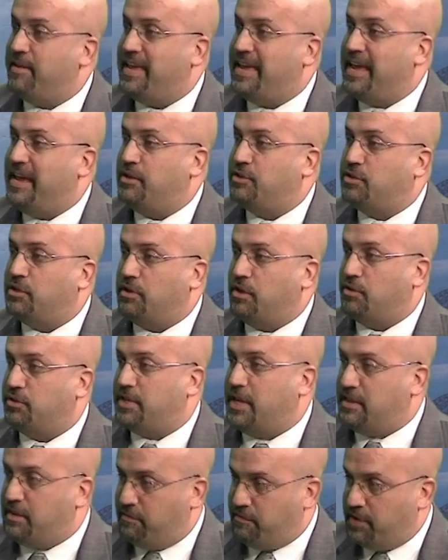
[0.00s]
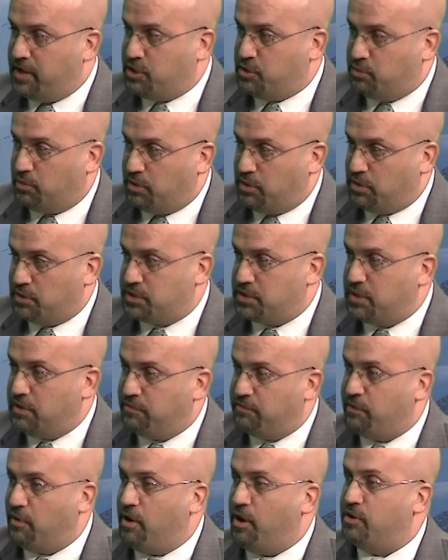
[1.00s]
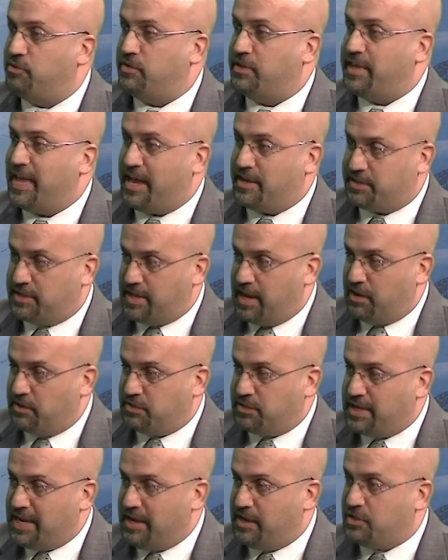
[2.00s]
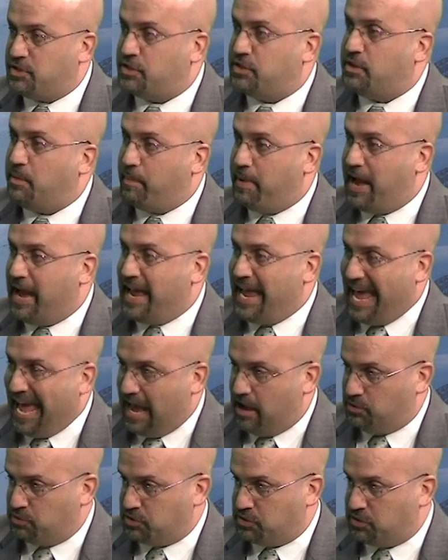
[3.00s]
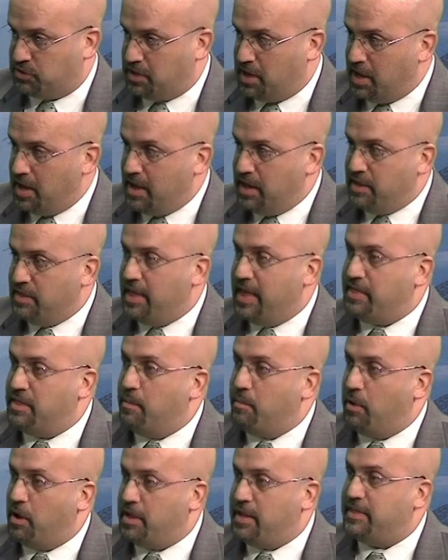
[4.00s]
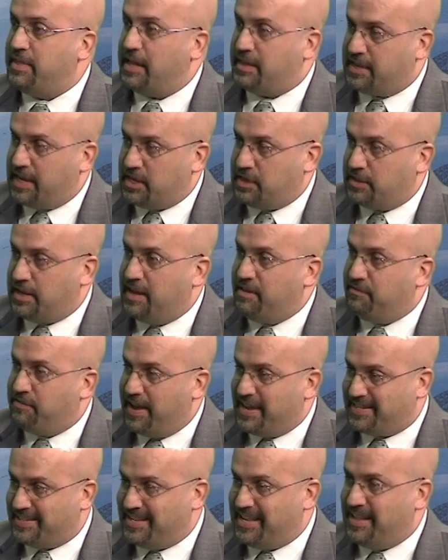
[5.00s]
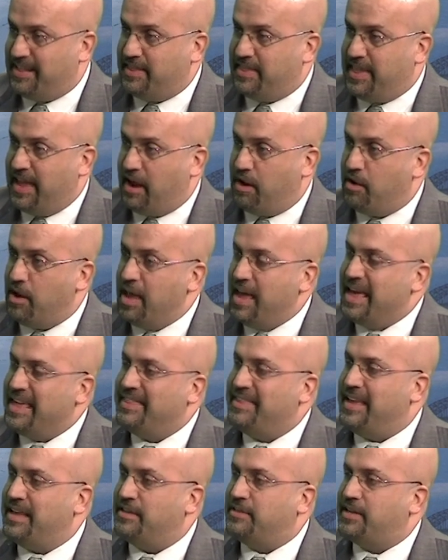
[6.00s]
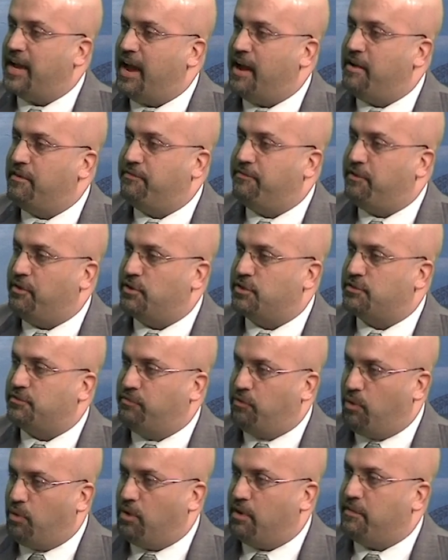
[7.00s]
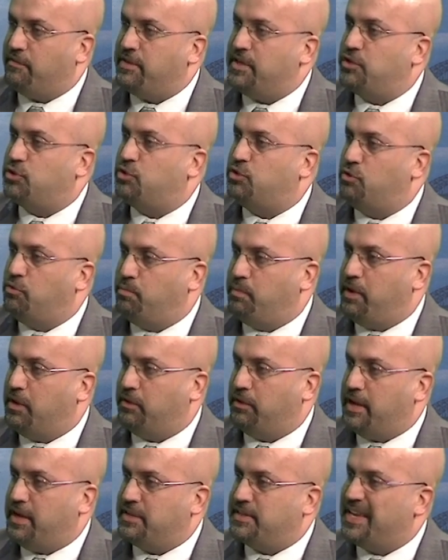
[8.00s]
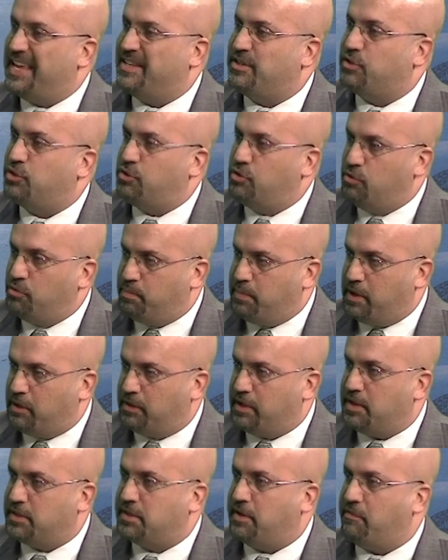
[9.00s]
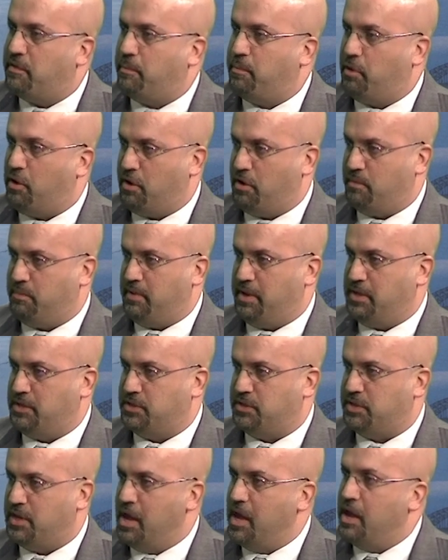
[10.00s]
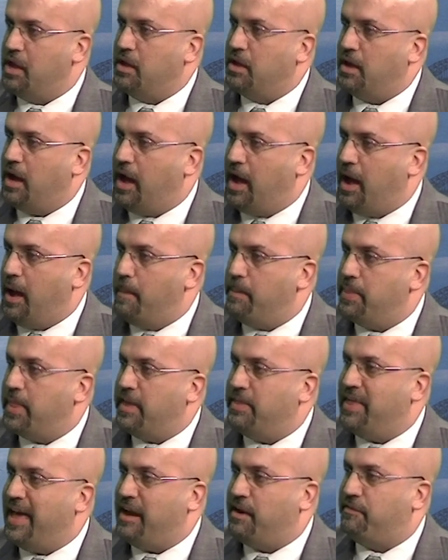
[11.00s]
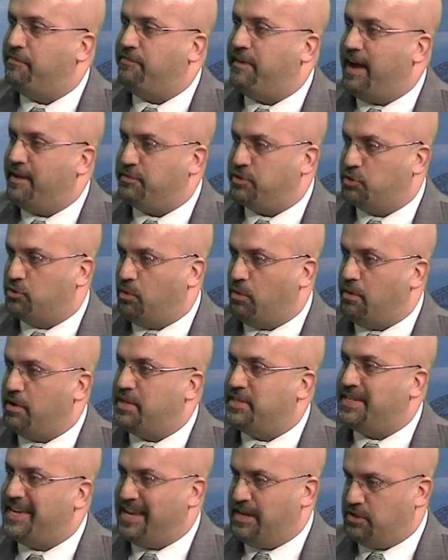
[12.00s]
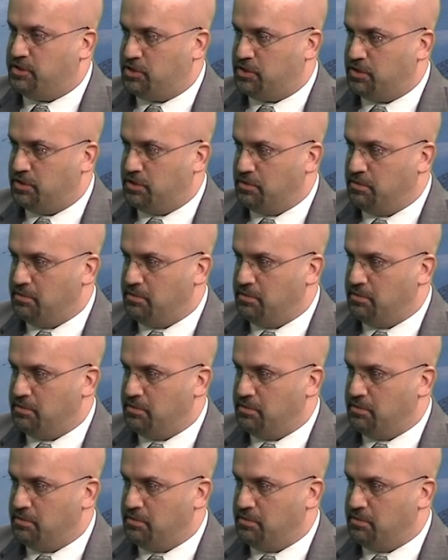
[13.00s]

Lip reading: each of those individuals $400,000 each to buy a house than the money that they invested in there. The entire first floor of these two buildings, it's two buildings of apartments that are 5 stories each.